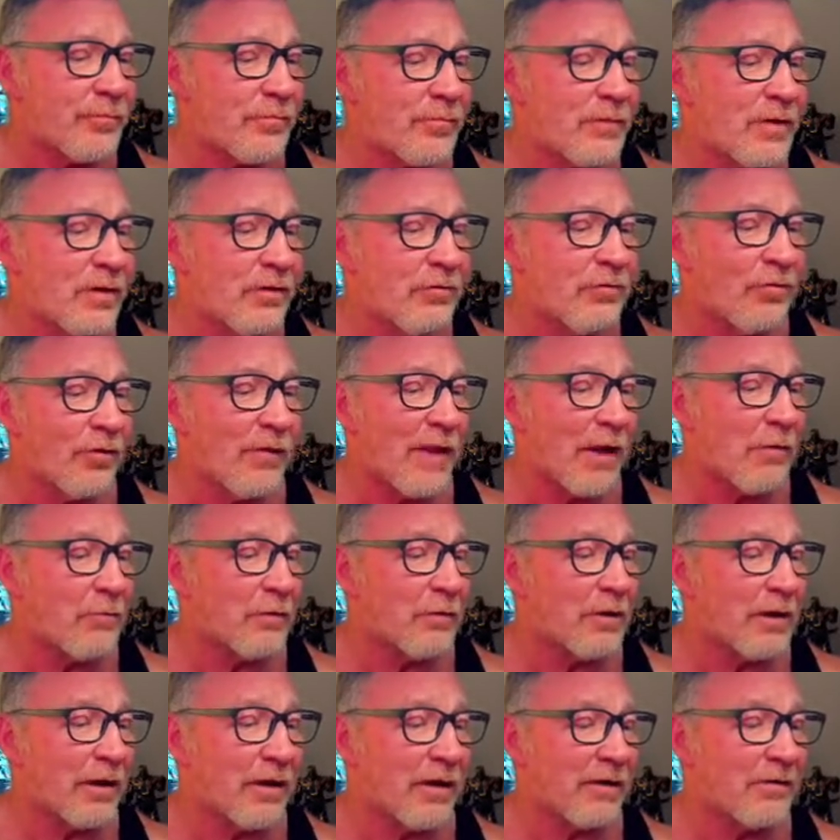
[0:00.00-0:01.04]
So that would kind
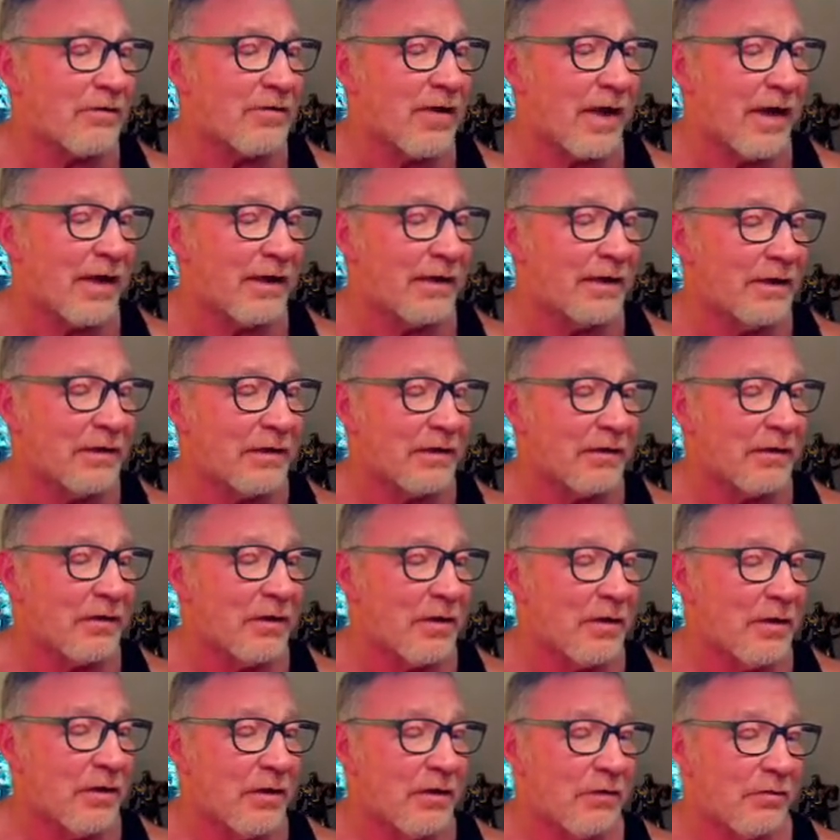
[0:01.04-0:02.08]
of tie in
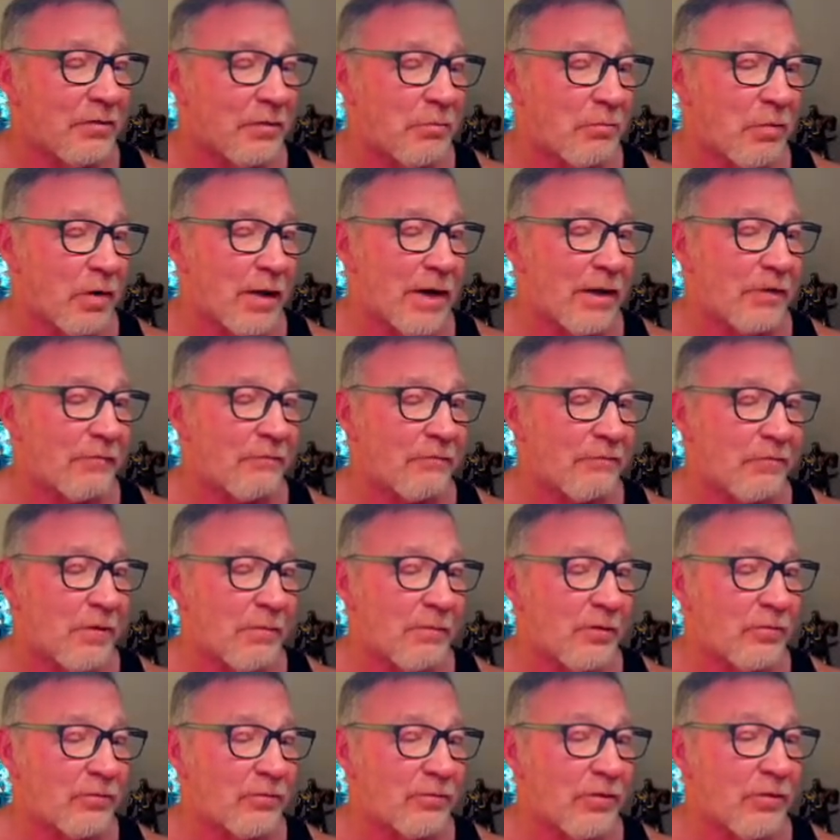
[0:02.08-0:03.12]
the brown from his
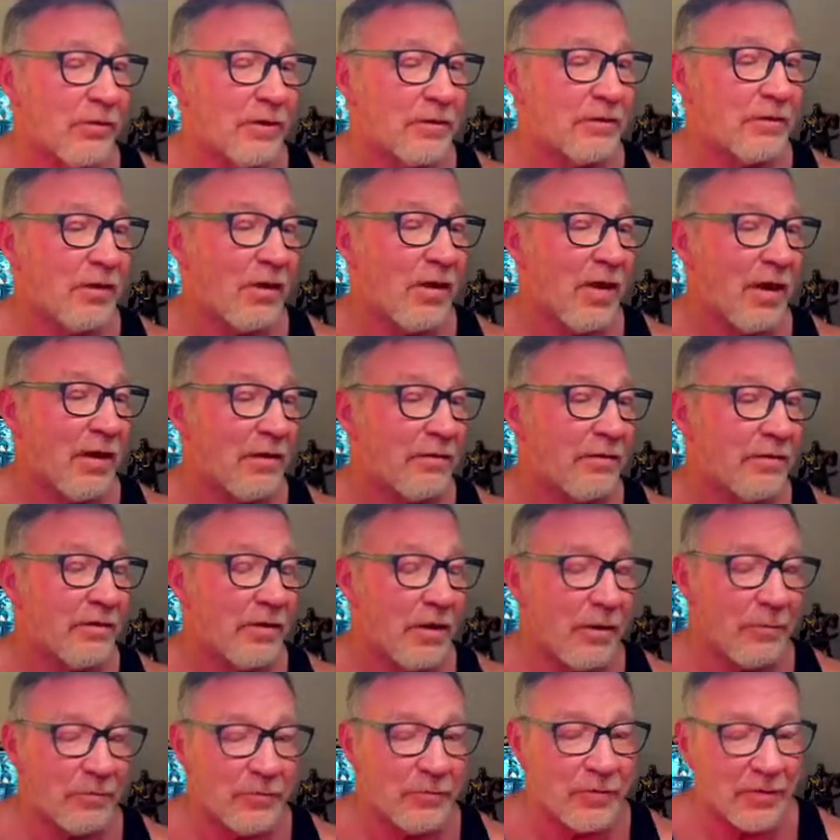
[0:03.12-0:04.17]
loincloth up
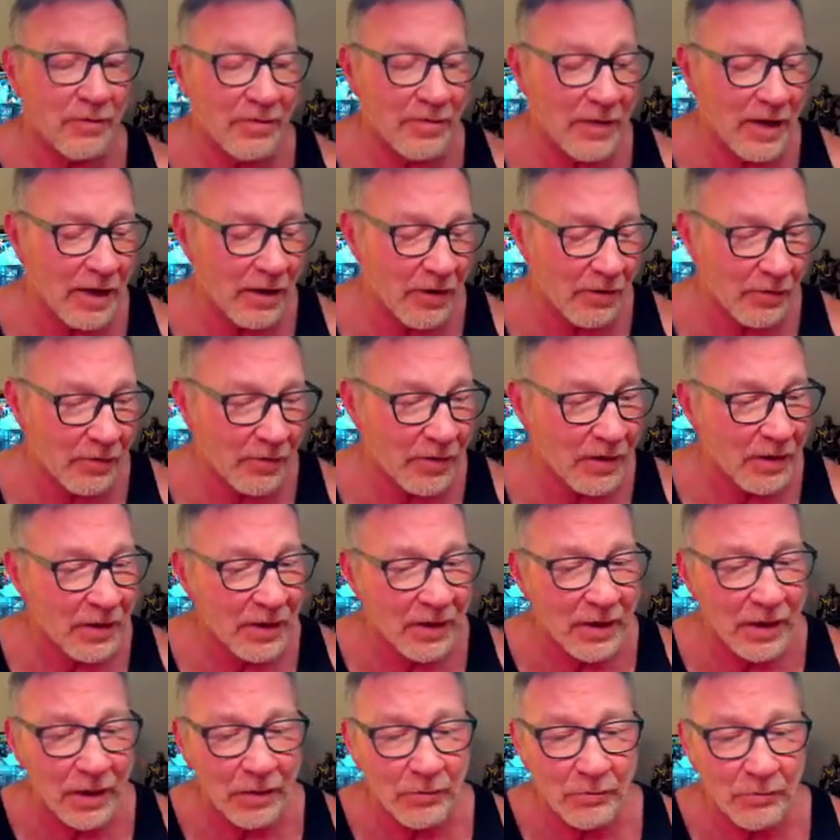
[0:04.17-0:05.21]
to there.
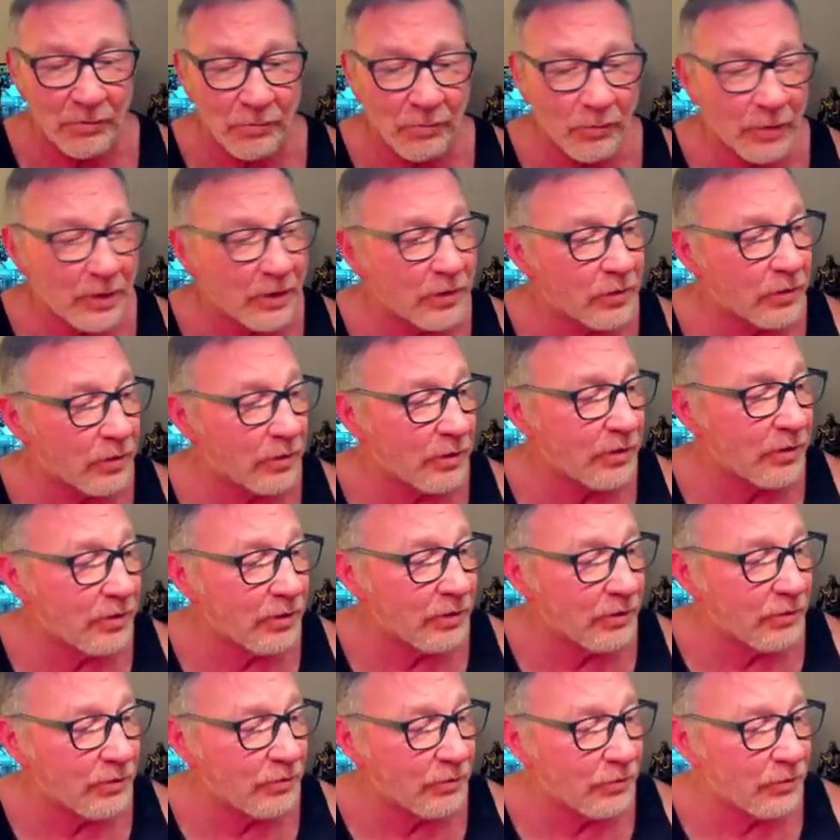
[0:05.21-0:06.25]
And we could
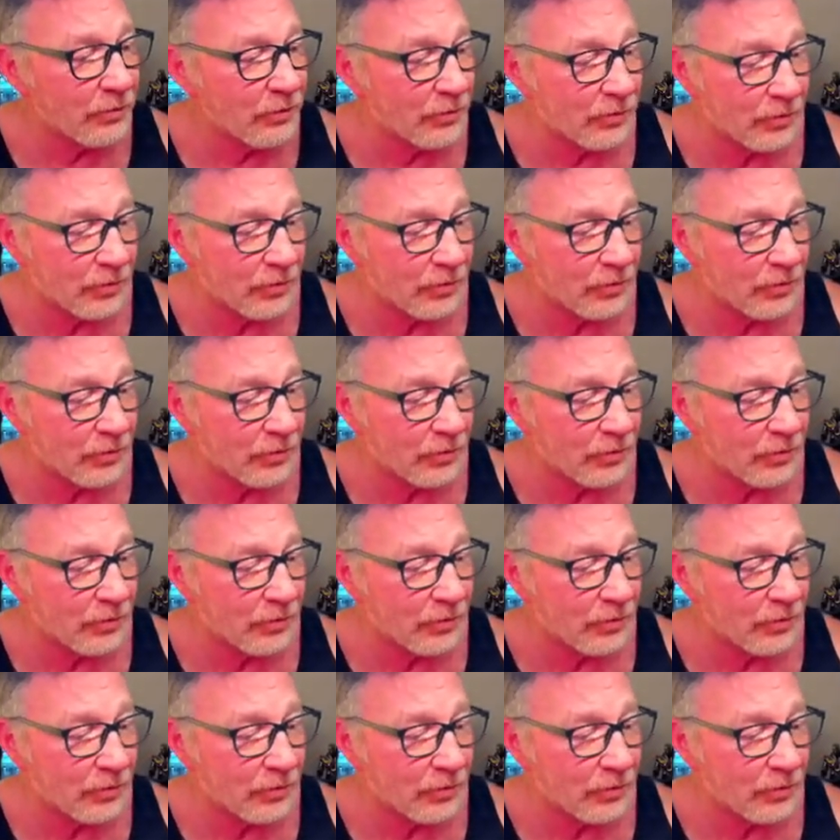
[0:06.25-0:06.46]
use